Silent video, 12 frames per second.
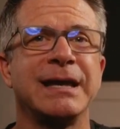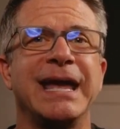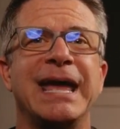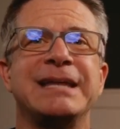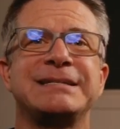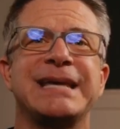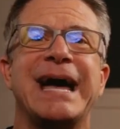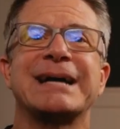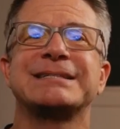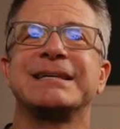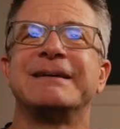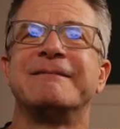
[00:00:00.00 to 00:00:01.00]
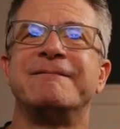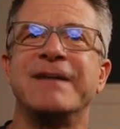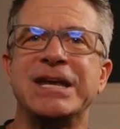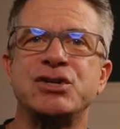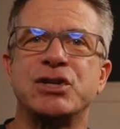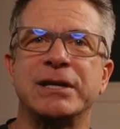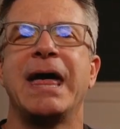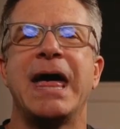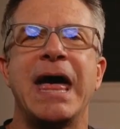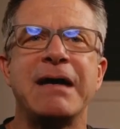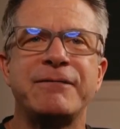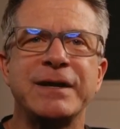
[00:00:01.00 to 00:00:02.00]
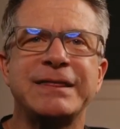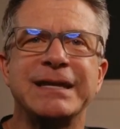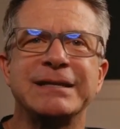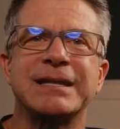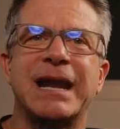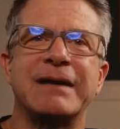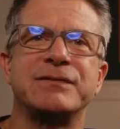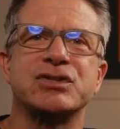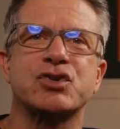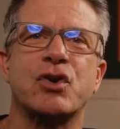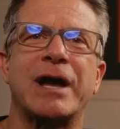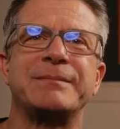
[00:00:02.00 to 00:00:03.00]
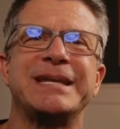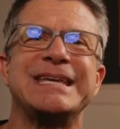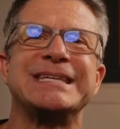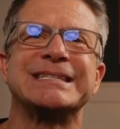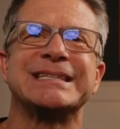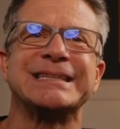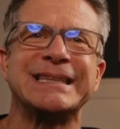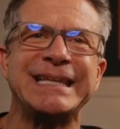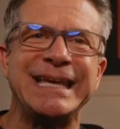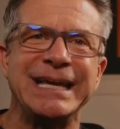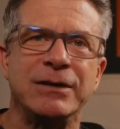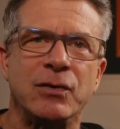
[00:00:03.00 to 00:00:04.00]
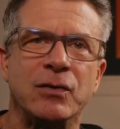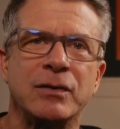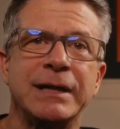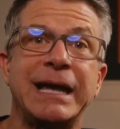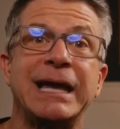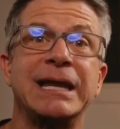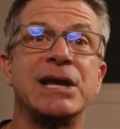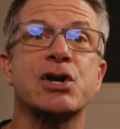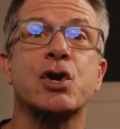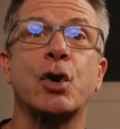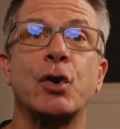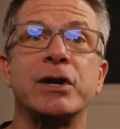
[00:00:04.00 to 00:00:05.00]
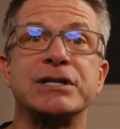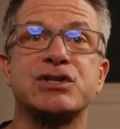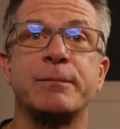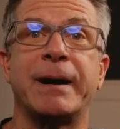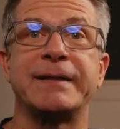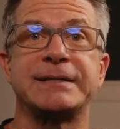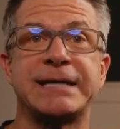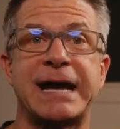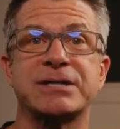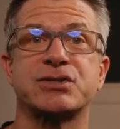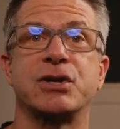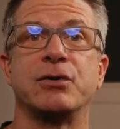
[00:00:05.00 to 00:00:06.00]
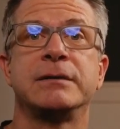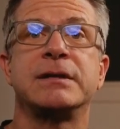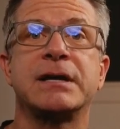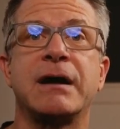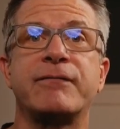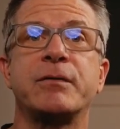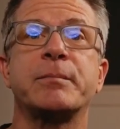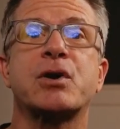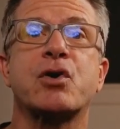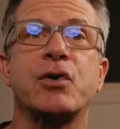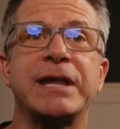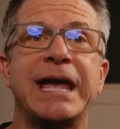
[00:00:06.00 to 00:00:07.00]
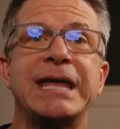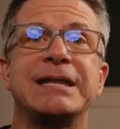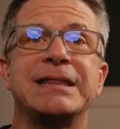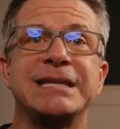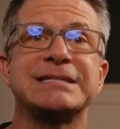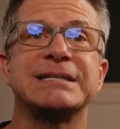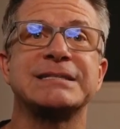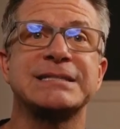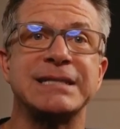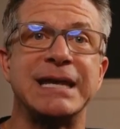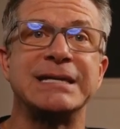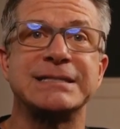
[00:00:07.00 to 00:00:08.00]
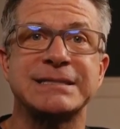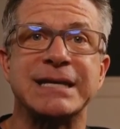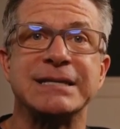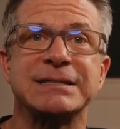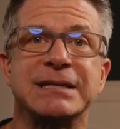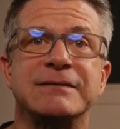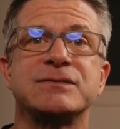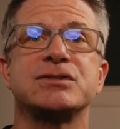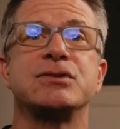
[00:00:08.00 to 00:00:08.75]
and tax evasion. Everything that I've described is legal and encouraged by the tax code. The government created these incentives to